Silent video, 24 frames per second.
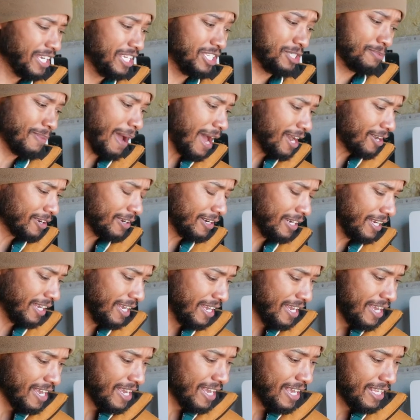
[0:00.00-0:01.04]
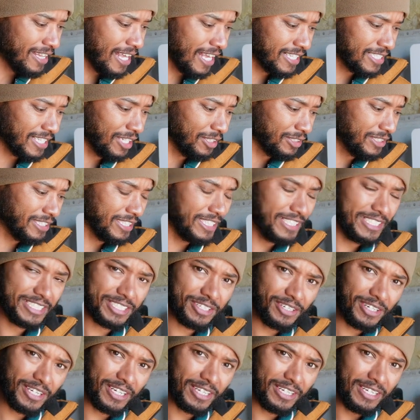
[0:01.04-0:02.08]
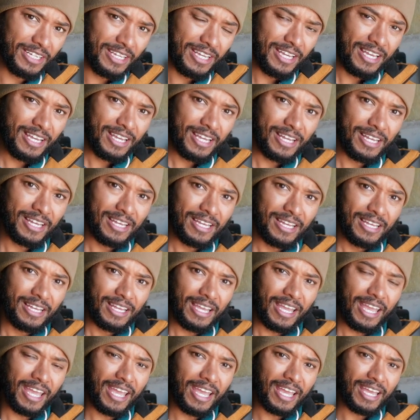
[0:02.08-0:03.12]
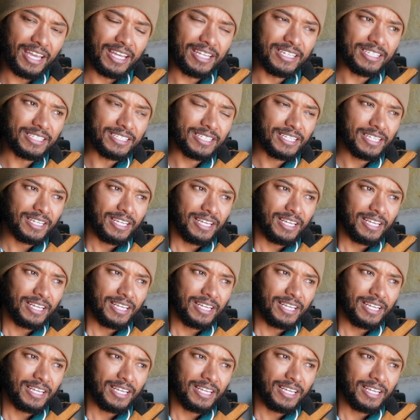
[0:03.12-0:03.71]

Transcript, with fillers: each battery that has LCD screen. And